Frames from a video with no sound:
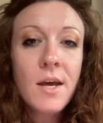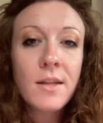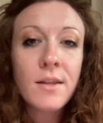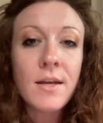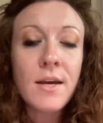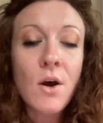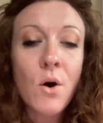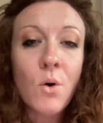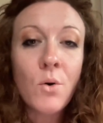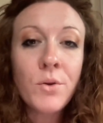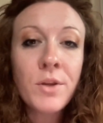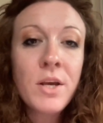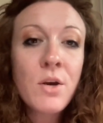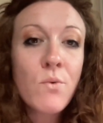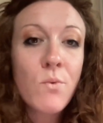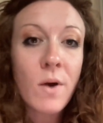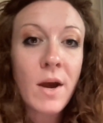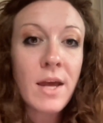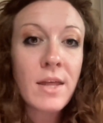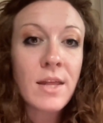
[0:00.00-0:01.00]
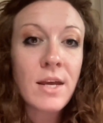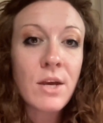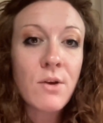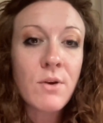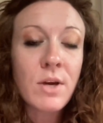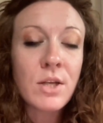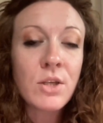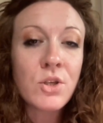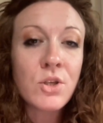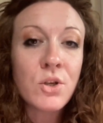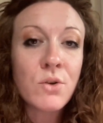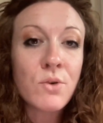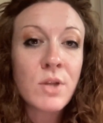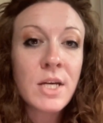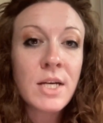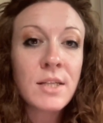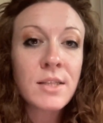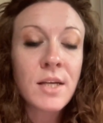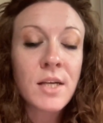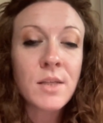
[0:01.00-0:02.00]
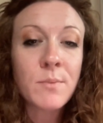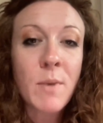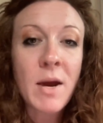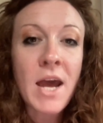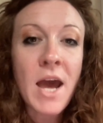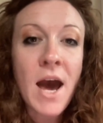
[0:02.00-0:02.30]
The only way that you can do this is by